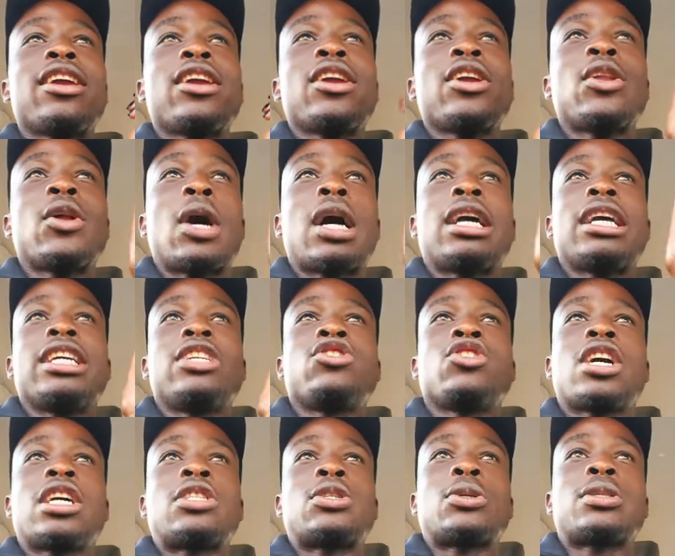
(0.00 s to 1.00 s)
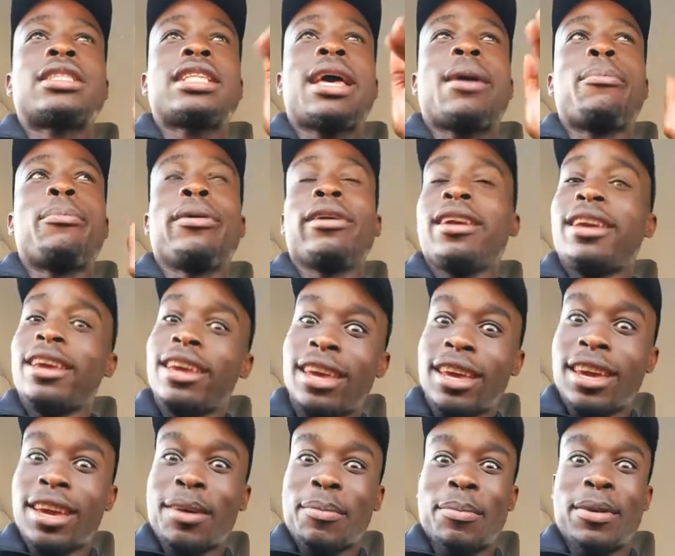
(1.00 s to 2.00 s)
you know, I hate trucks because they're
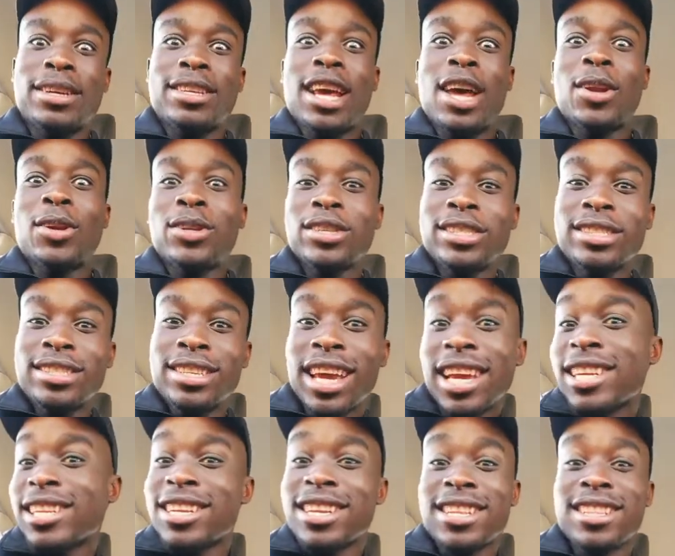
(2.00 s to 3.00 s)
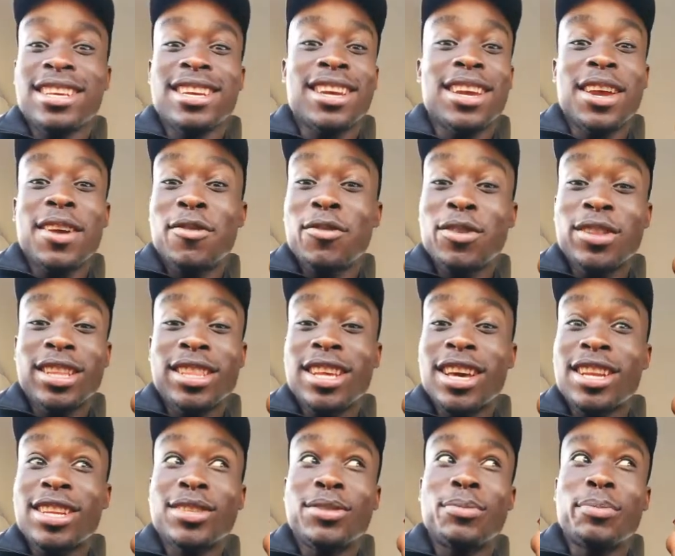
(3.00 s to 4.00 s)
big, but I don't hate anything, everything
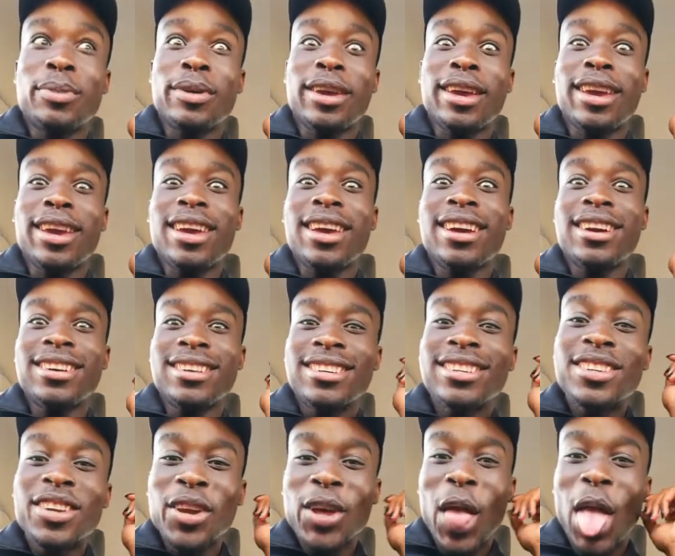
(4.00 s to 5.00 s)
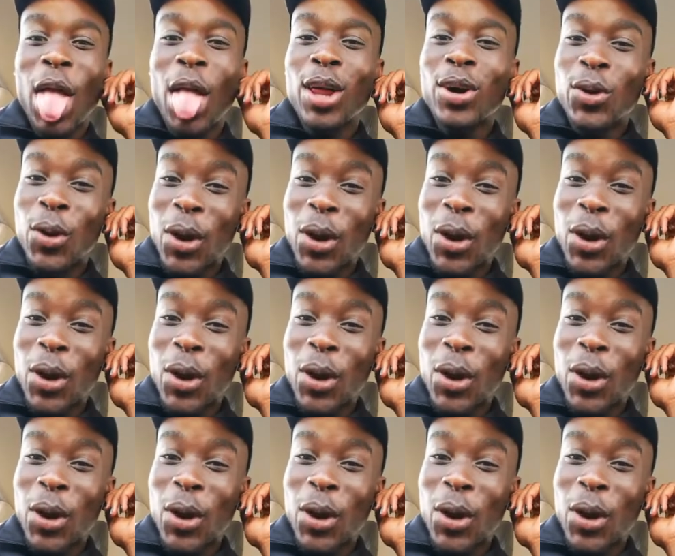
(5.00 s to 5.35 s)
that is big. Yeah.